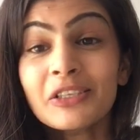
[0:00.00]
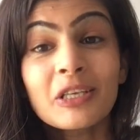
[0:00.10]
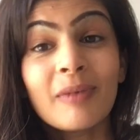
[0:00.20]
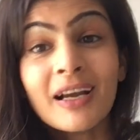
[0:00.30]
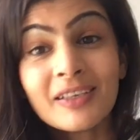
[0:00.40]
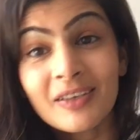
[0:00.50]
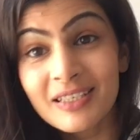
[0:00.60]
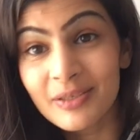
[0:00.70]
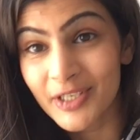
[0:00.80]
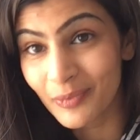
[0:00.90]
you might
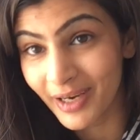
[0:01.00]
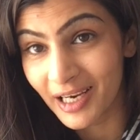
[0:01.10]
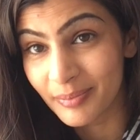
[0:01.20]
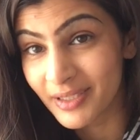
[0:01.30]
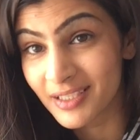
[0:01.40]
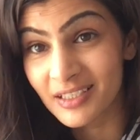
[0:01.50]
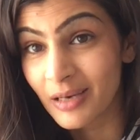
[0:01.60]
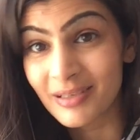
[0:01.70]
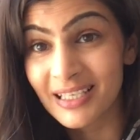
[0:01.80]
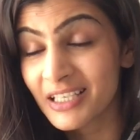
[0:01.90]
notice when you wake up at this
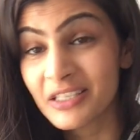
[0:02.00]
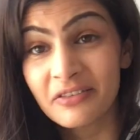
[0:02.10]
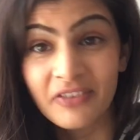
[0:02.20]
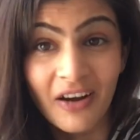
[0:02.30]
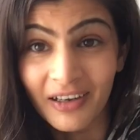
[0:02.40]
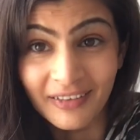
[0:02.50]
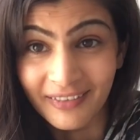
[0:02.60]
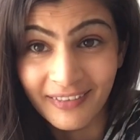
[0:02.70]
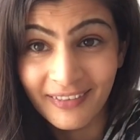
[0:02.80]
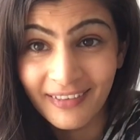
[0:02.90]
time it's actually fine
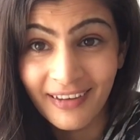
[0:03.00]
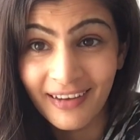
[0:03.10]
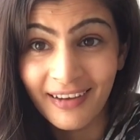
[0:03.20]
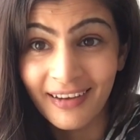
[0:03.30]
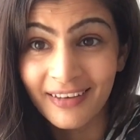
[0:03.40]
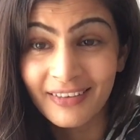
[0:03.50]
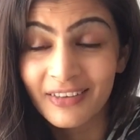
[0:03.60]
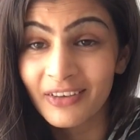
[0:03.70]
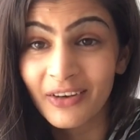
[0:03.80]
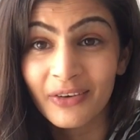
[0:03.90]
and
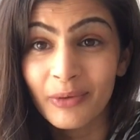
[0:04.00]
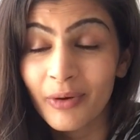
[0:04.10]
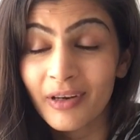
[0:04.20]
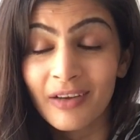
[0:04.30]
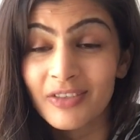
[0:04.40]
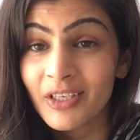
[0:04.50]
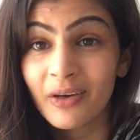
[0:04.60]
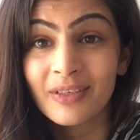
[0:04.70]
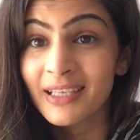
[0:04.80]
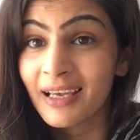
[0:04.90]
you know you won't have to go
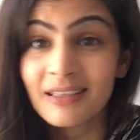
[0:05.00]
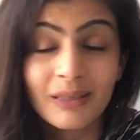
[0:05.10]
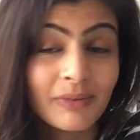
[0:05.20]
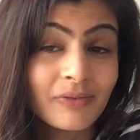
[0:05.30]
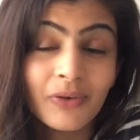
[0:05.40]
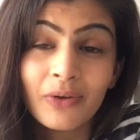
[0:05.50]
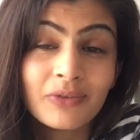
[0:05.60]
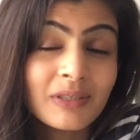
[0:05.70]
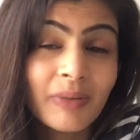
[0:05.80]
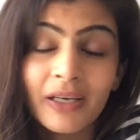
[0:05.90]
and take something for
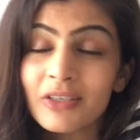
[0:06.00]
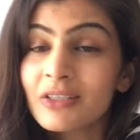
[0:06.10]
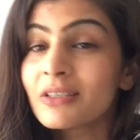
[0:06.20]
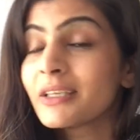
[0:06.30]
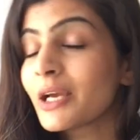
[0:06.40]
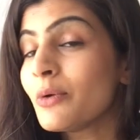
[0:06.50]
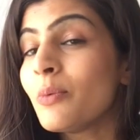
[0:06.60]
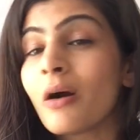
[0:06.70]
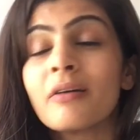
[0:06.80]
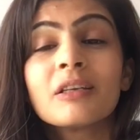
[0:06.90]
constipation and get all
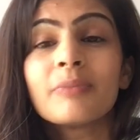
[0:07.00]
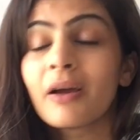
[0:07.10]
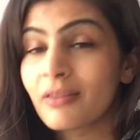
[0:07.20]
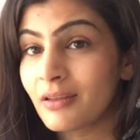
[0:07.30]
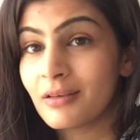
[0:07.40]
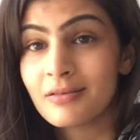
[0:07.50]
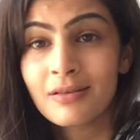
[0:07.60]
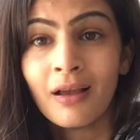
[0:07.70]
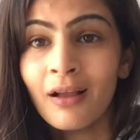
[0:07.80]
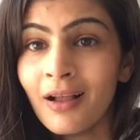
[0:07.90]
worried about things
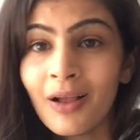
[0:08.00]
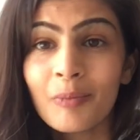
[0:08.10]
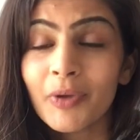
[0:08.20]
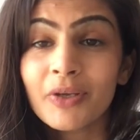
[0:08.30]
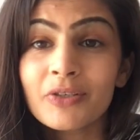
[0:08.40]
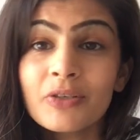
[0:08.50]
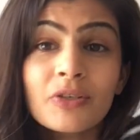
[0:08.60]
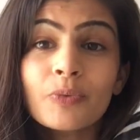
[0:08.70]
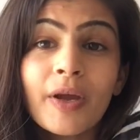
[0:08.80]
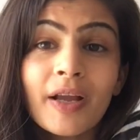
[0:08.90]
because you
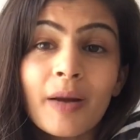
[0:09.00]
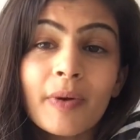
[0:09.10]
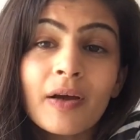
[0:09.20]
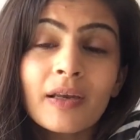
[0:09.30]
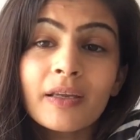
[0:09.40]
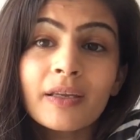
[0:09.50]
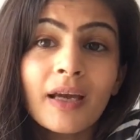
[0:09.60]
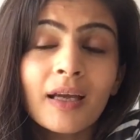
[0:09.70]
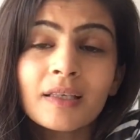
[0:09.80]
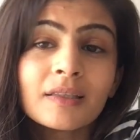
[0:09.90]
just wake up early
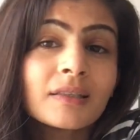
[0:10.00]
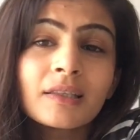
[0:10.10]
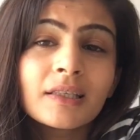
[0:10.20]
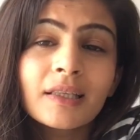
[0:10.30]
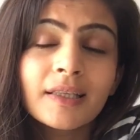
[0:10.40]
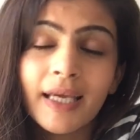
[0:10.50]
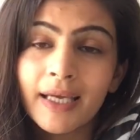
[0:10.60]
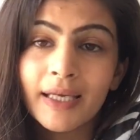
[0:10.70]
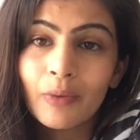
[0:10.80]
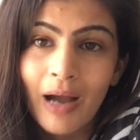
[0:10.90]
and
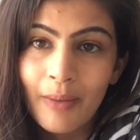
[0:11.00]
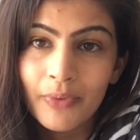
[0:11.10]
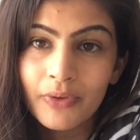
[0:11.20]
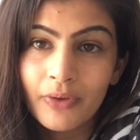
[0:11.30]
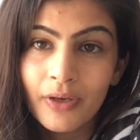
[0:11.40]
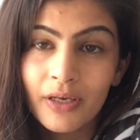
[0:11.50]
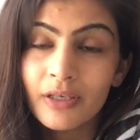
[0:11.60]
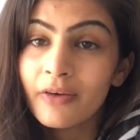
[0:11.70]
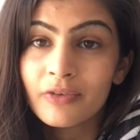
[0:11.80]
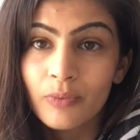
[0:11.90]
there it will happen and you
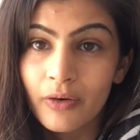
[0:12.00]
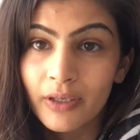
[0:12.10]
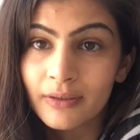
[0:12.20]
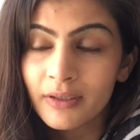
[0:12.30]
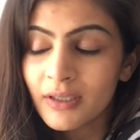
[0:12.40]
don't have to worry